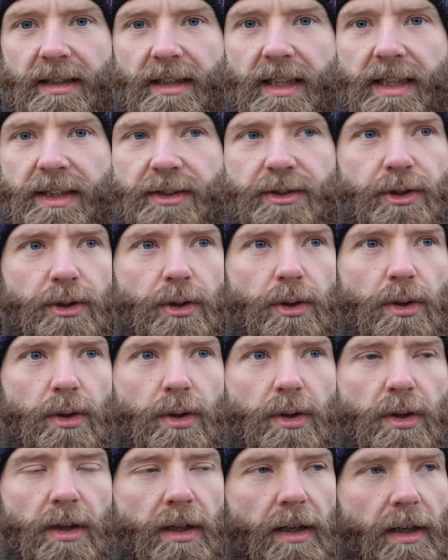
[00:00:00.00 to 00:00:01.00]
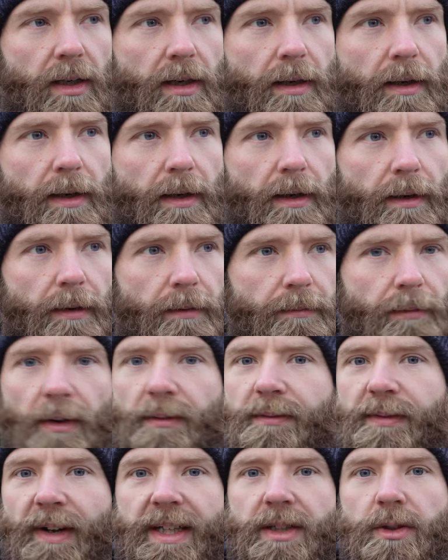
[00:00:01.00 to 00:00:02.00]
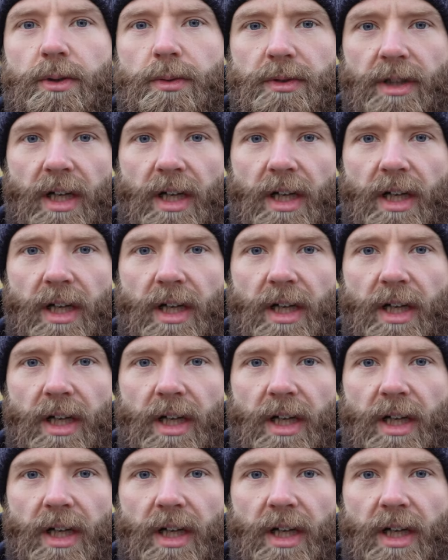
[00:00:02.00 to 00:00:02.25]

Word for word: It's your vagal